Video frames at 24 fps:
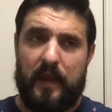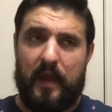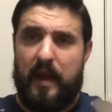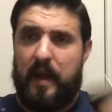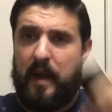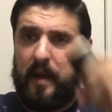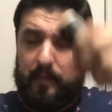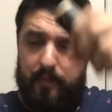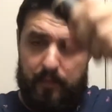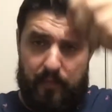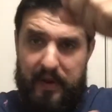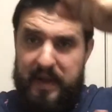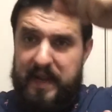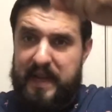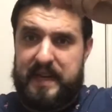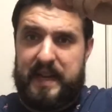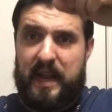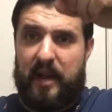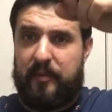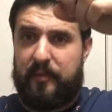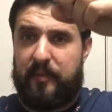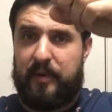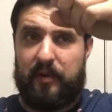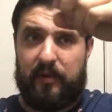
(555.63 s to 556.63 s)
and break it
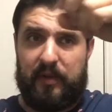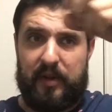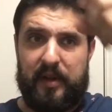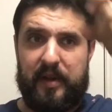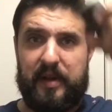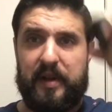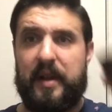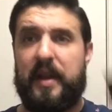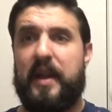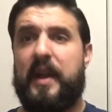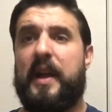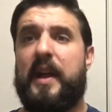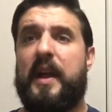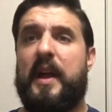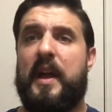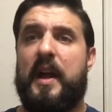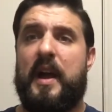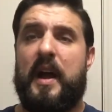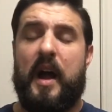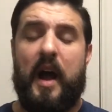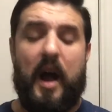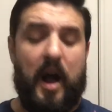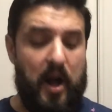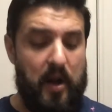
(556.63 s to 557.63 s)
down real good,
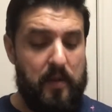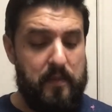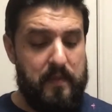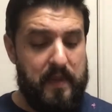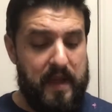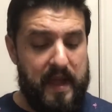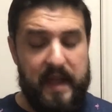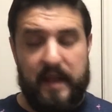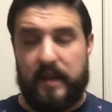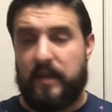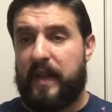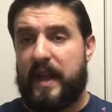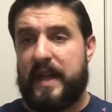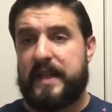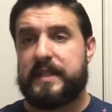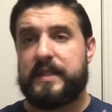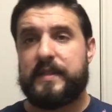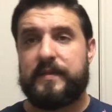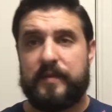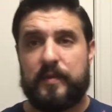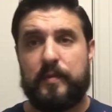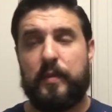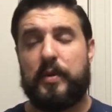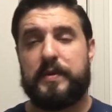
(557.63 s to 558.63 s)
it lasts
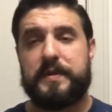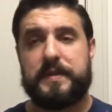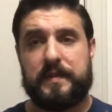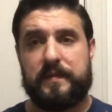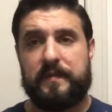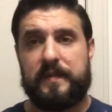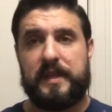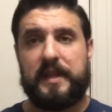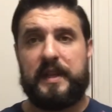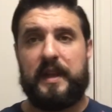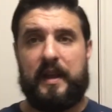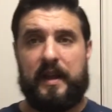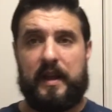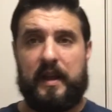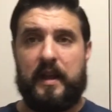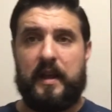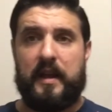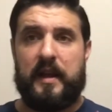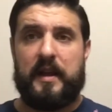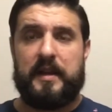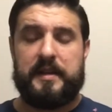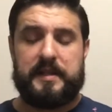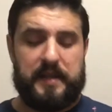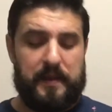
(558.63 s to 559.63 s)
for most of the day.
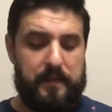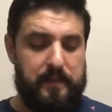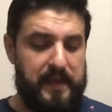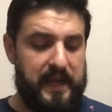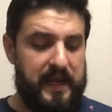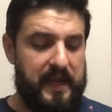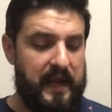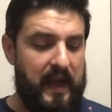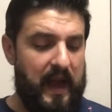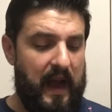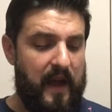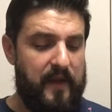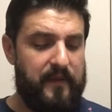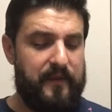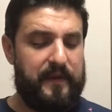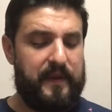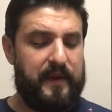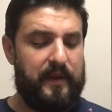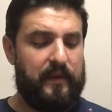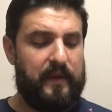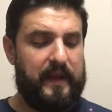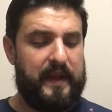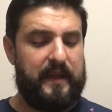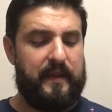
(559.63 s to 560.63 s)
To me, I
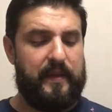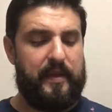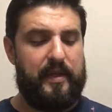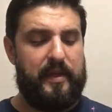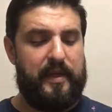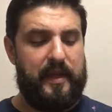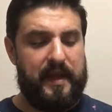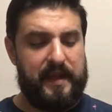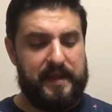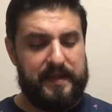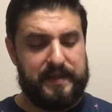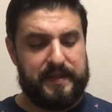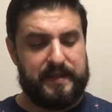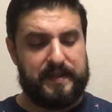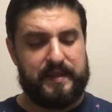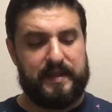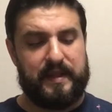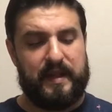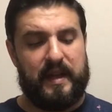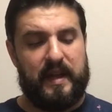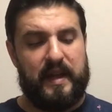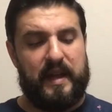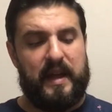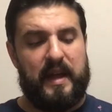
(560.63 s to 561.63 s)
feel like this
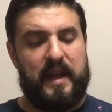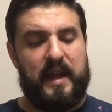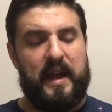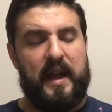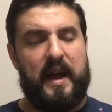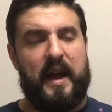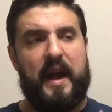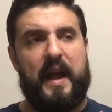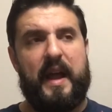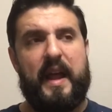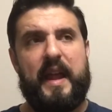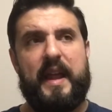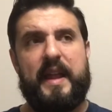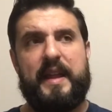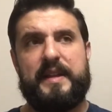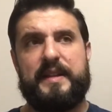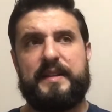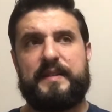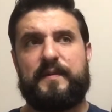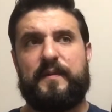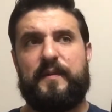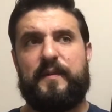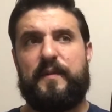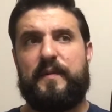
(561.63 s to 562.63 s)

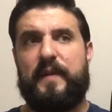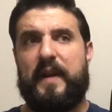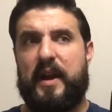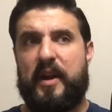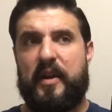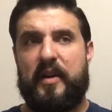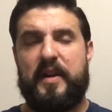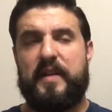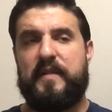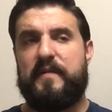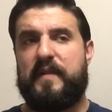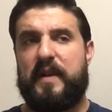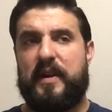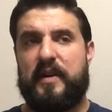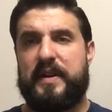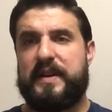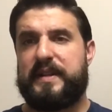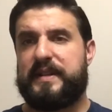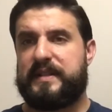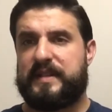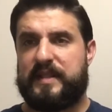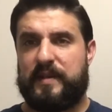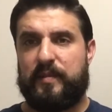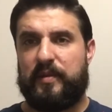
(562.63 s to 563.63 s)
is very, very
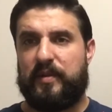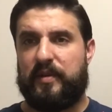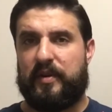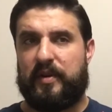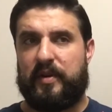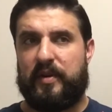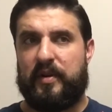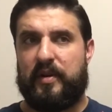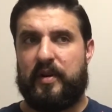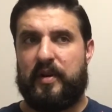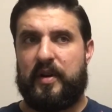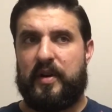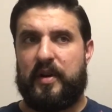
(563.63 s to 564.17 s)
similar